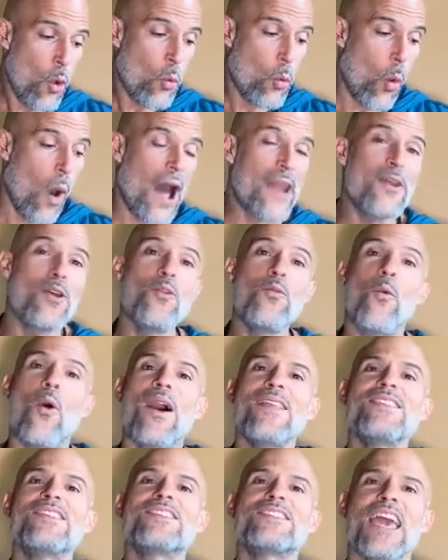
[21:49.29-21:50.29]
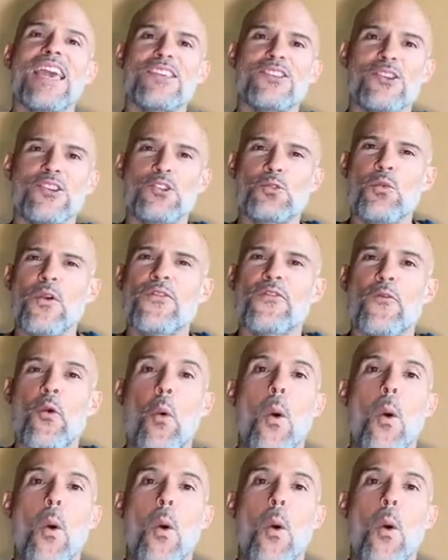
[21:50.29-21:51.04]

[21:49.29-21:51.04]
one-on-one sessions with